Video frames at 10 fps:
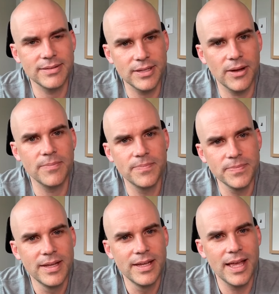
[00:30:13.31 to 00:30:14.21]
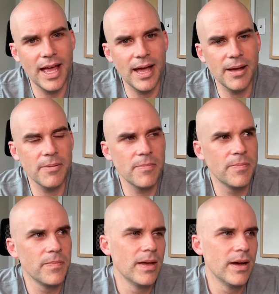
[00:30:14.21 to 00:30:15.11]
So, all
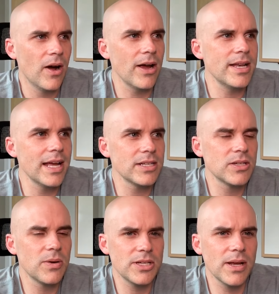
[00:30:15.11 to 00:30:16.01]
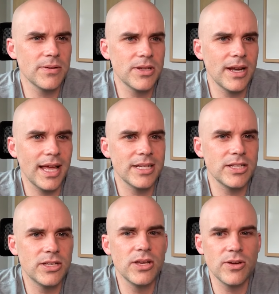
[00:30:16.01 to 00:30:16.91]
right. Next question I was going to ask
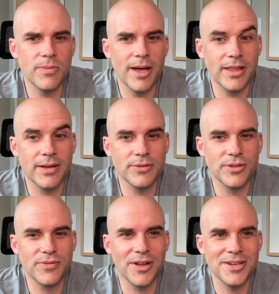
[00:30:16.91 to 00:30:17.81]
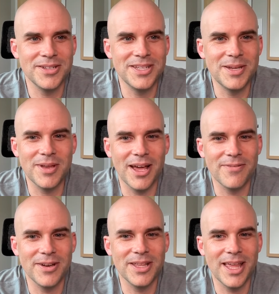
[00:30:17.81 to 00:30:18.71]
you too about that was a fun deep
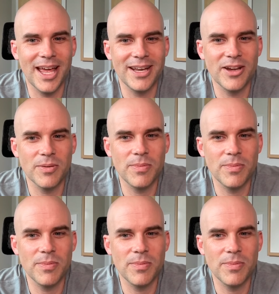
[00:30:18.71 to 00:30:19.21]
dive into that here.